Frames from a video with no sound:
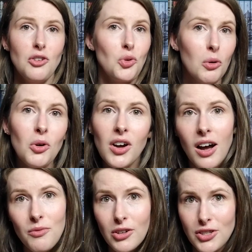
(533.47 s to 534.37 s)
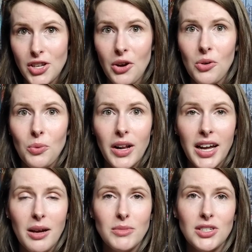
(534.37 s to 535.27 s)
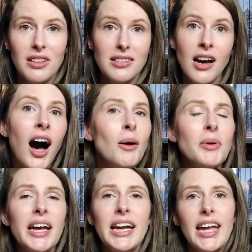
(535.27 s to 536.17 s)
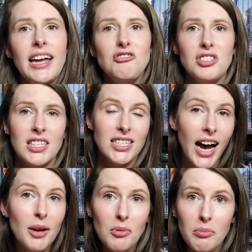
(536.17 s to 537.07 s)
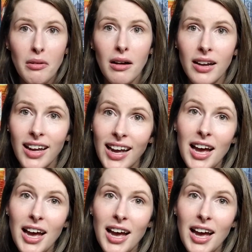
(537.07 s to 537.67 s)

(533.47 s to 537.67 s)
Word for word: normal comfort zone when it comes to the topic and just the type of book.